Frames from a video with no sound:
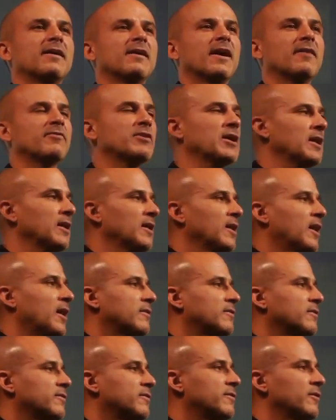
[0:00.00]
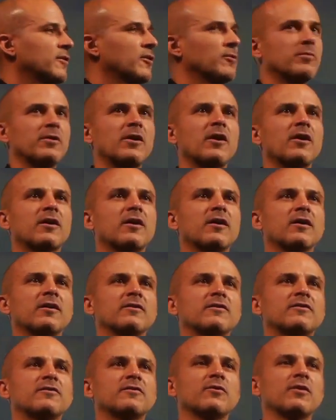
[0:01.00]
I've got a lot to share, but I'll cut
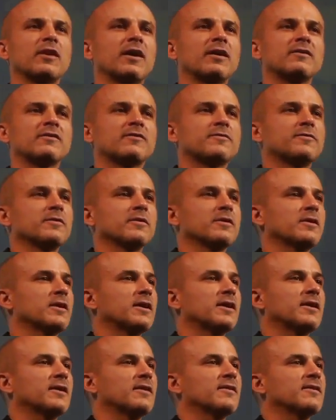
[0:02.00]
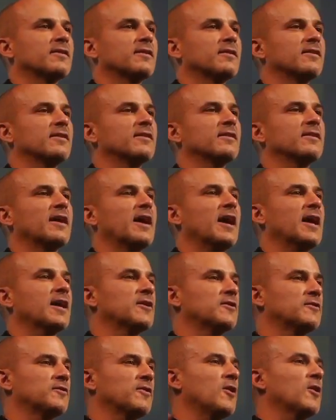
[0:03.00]
it short. I just feel like I
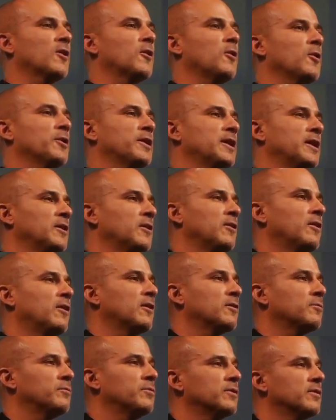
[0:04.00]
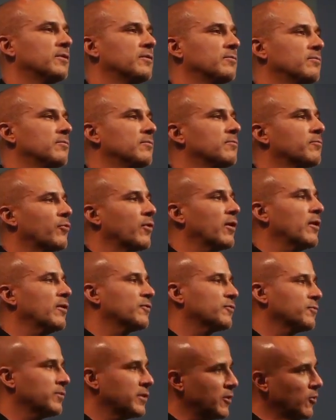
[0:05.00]
could talk all day long, but
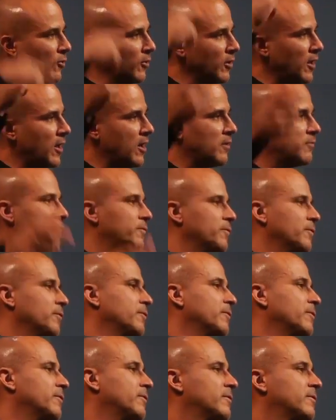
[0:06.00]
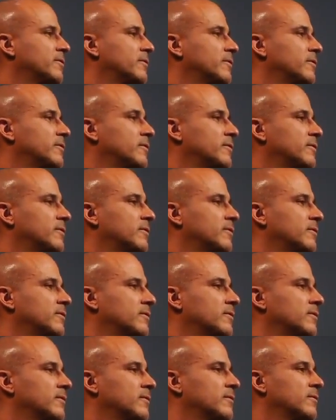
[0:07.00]
prayers would go a lot further,
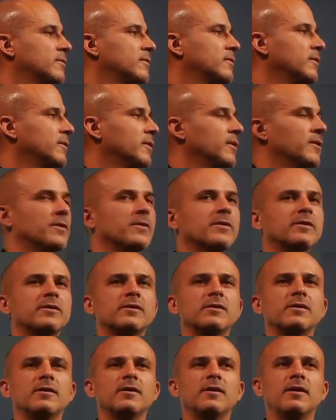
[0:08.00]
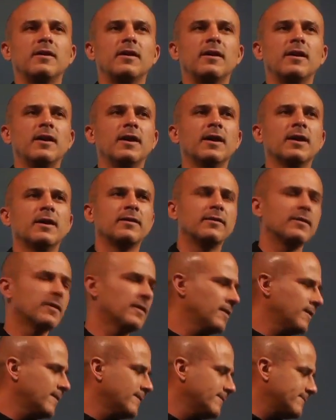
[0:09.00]
you know? And
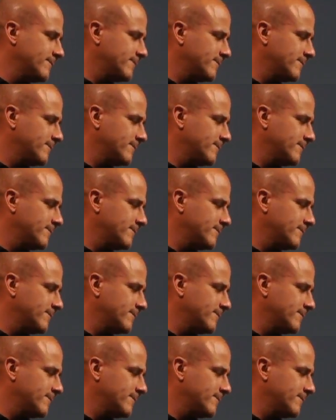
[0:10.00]
uh,